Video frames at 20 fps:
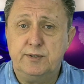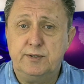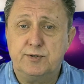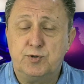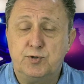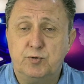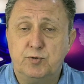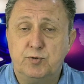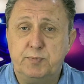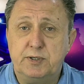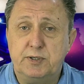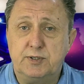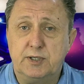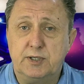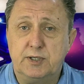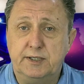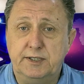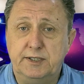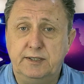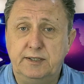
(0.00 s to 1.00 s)
So
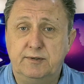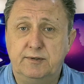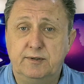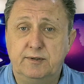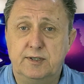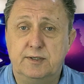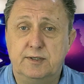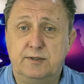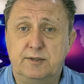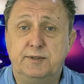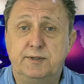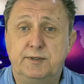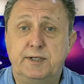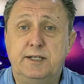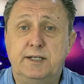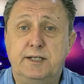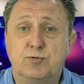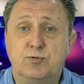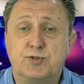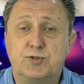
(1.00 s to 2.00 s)
basically the day
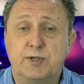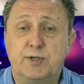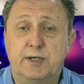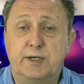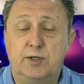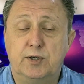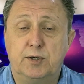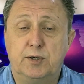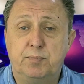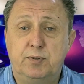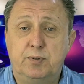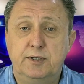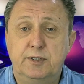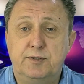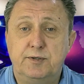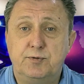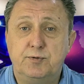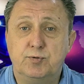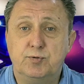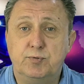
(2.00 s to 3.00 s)
you sign up
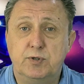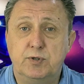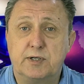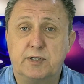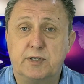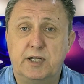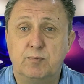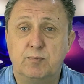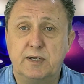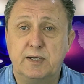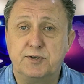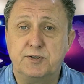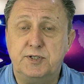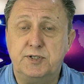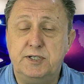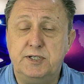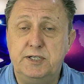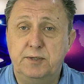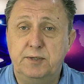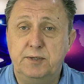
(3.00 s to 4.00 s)
and do your
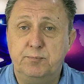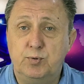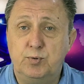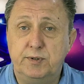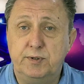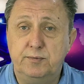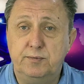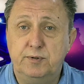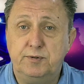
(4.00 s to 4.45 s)
KYC and put